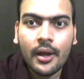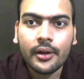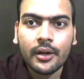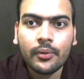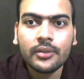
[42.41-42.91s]

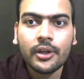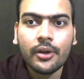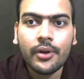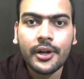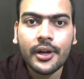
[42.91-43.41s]
Network
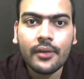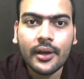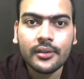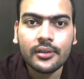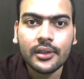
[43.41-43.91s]
security
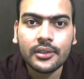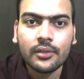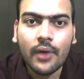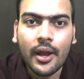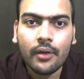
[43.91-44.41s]
devices such
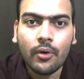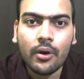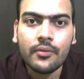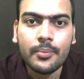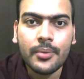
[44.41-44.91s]
as
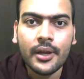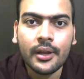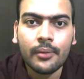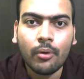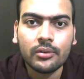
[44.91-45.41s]
firewall, VPN,
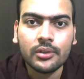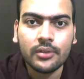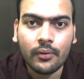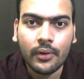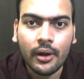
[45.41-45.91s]
and proxy
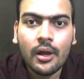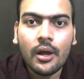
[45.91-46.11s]
server.